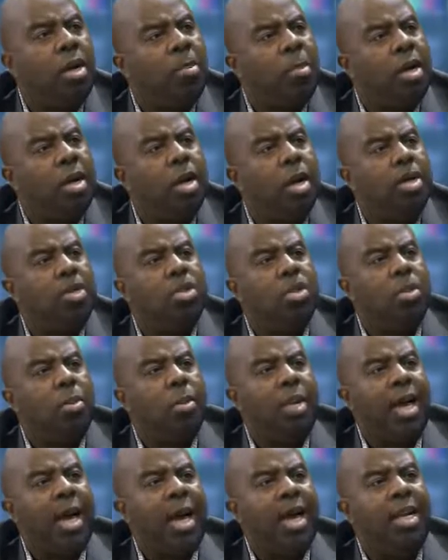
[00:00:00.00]
because so
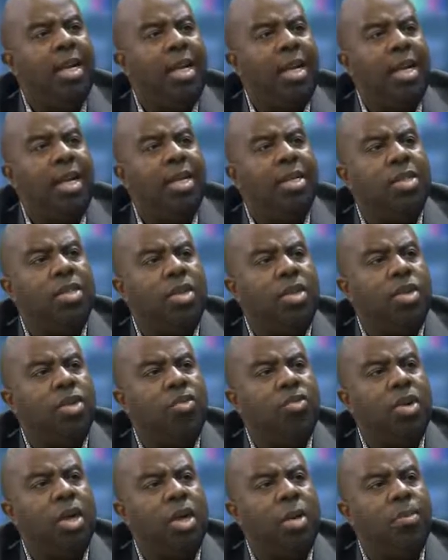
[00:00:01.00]
many ideas and
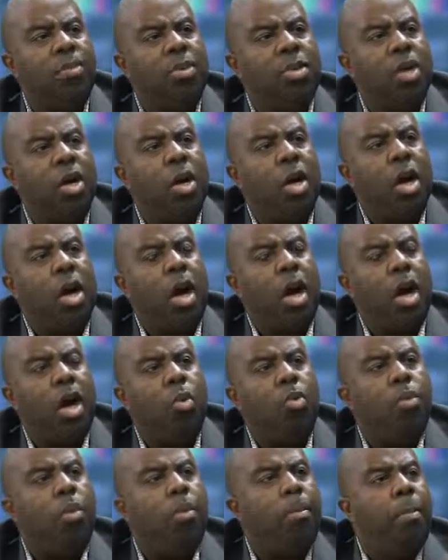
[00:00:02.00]
dreams
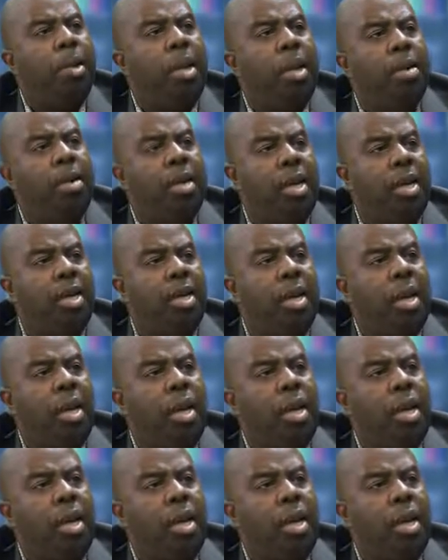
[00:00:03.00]
were buried,